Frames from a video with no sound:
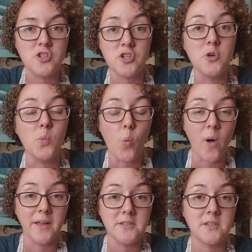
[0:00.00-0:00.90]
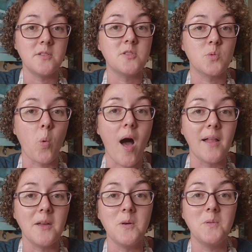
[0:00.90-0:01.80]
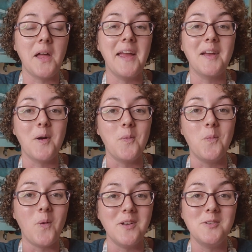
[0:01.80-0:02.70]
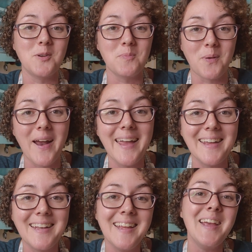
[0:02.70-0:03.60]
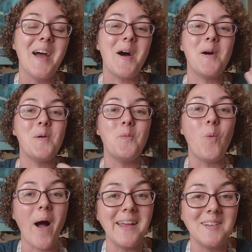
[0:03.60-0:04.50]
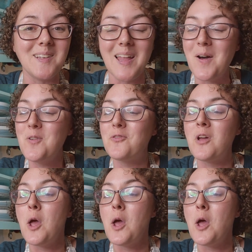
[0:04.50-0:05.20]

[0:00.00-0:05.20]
chew once and swallow like a Wonder Bread uh, white loaf,